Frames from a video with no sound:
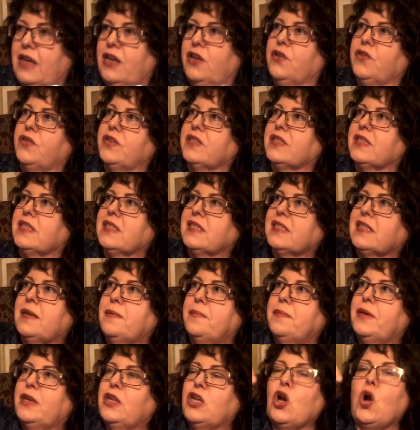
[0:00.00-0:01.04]
you know, this is
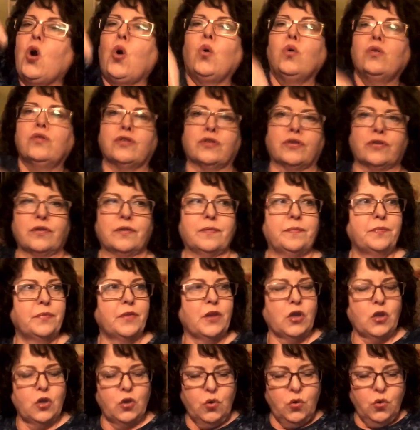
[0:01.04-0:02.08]
somebody older
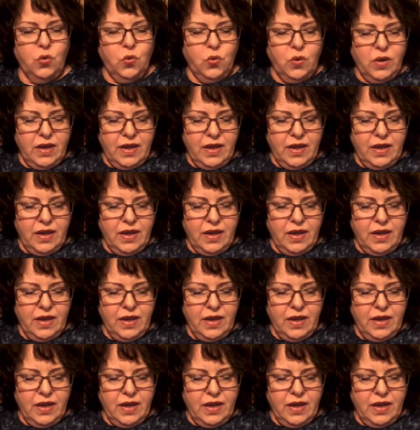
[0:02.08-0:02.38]
who